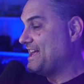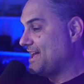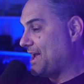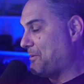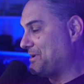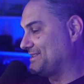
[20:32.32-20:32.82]

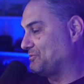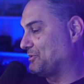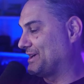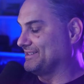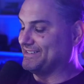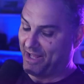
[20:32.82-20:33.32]
I mean,
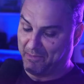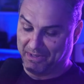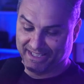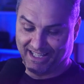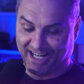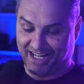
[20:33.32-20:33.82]
well, I mean,
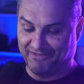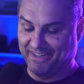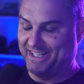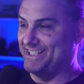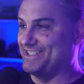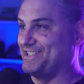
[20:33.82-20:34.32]
it's a lot of
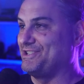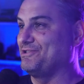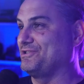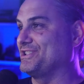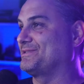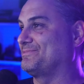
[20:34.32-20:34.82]
it is
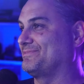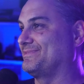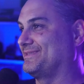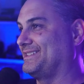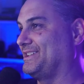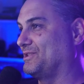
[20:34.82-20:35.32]
you just,
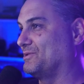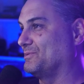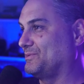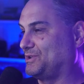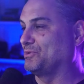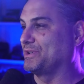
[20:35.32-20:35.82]
you know,
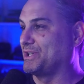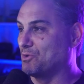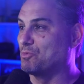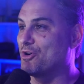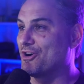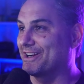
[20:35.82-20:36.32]
doing your
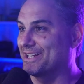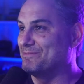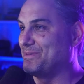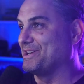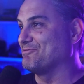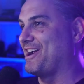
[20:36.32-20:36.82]
work and
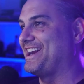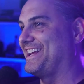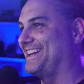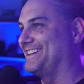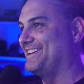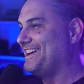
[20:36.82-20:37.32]
being ready. And